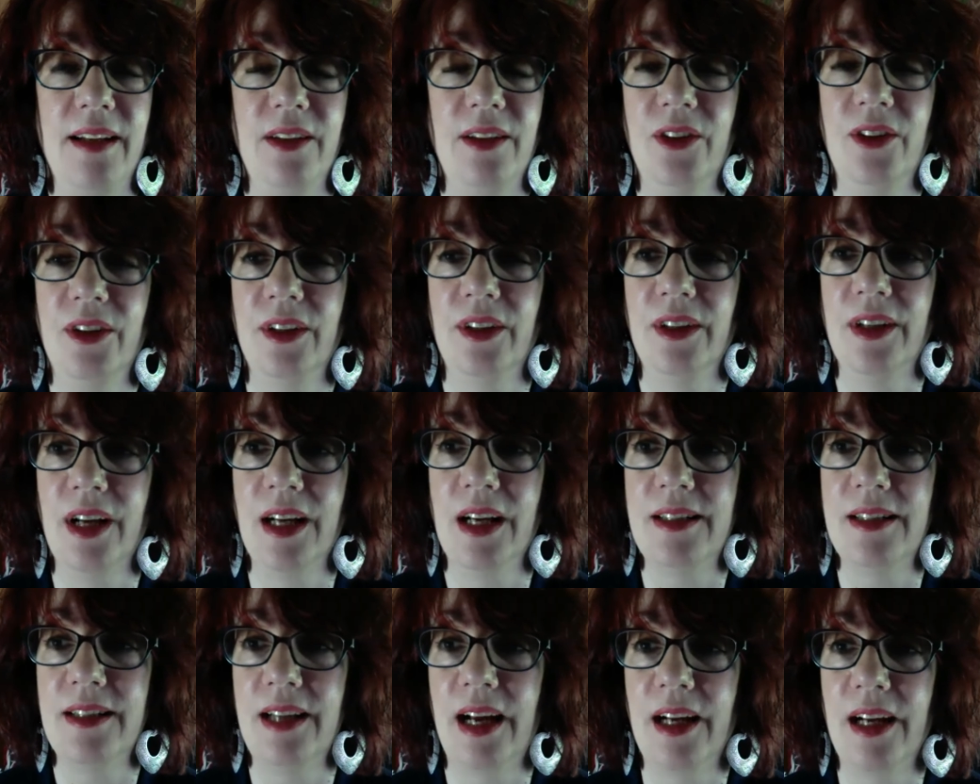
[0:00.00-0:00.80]
You can
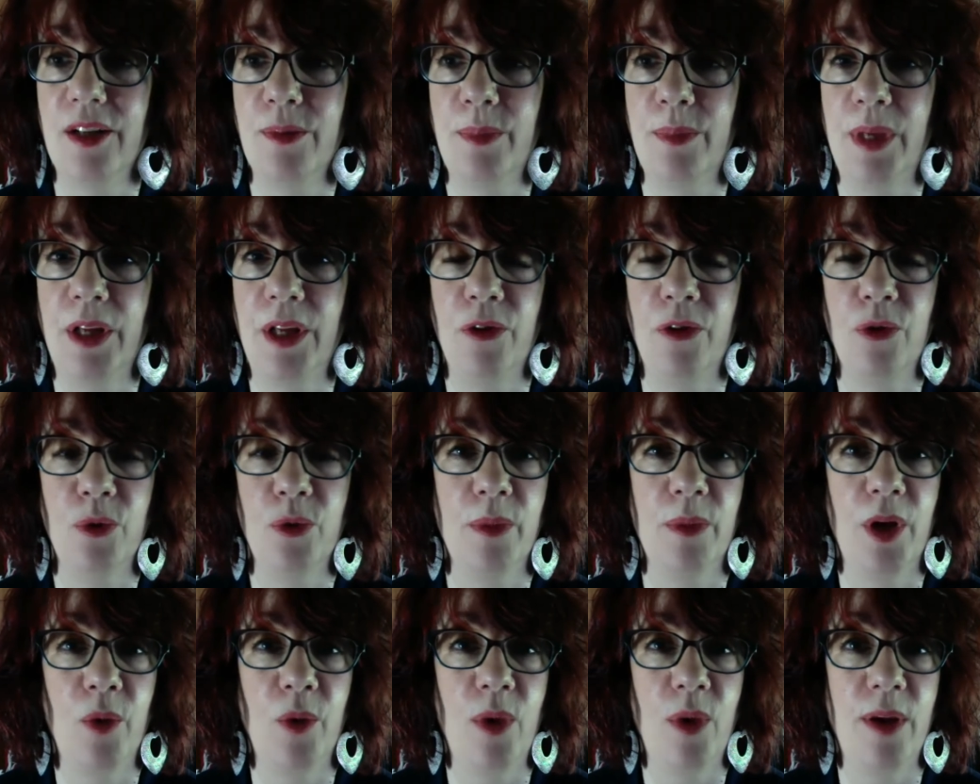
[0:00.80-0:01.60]
contact me through
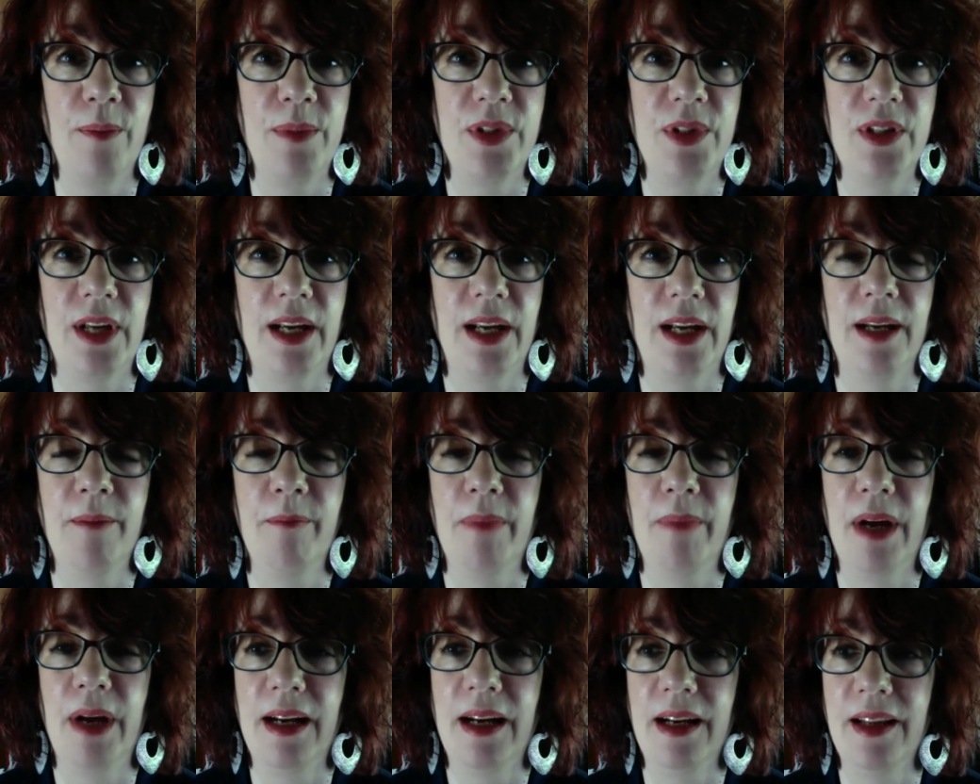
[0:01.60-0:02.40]
my website,
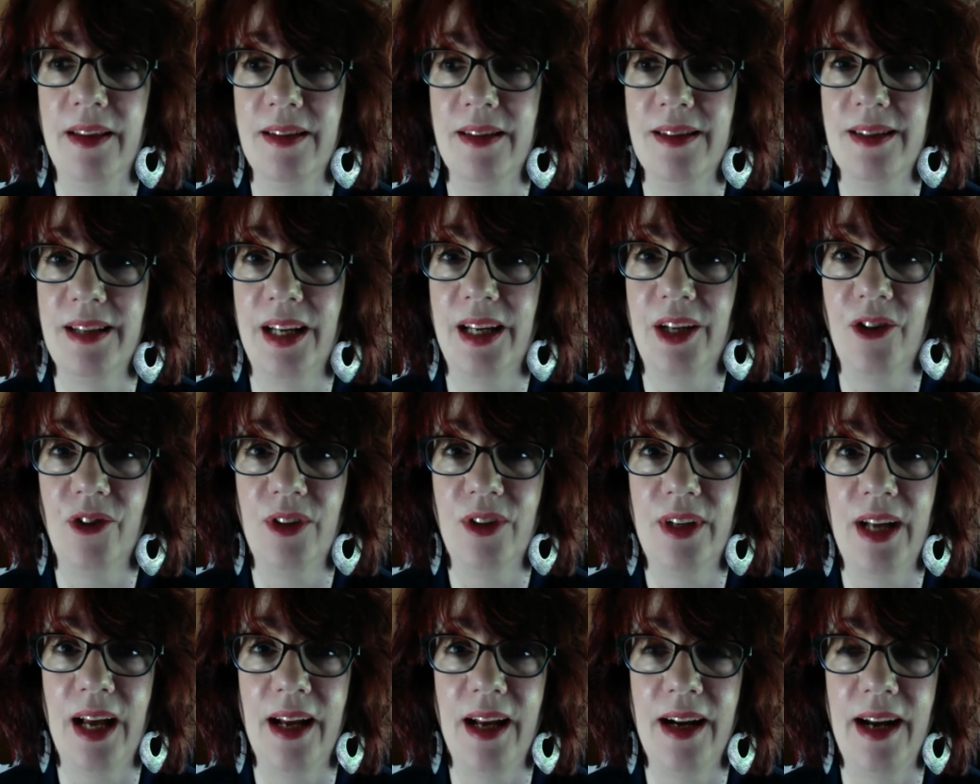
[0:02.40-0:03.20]

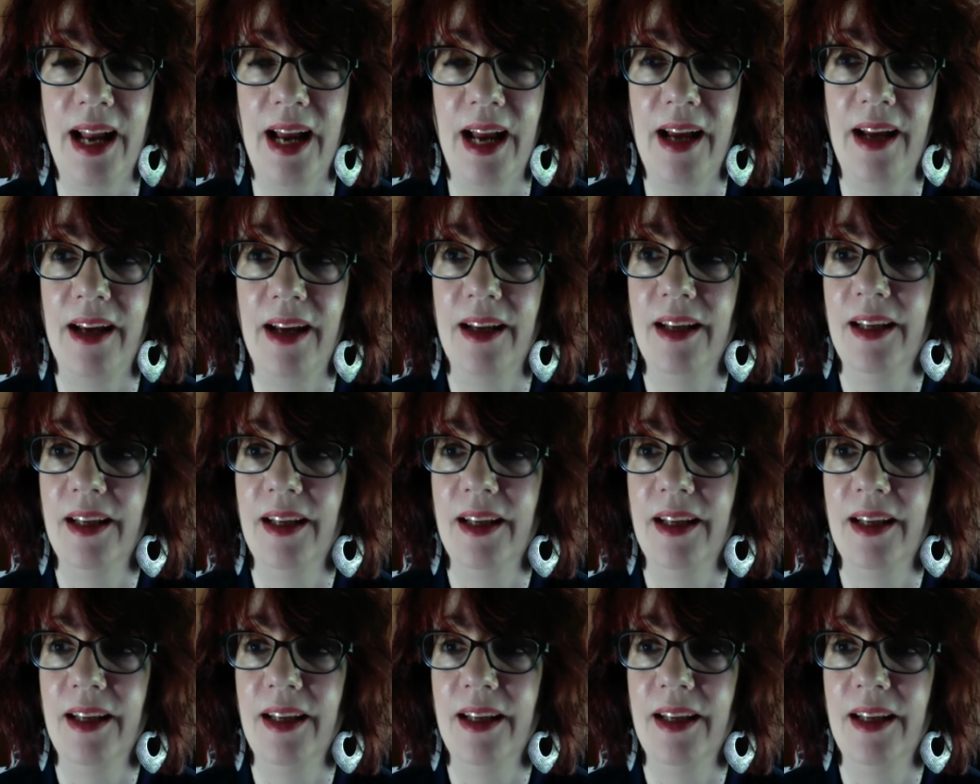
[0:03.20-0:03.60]
embodythesacred.net.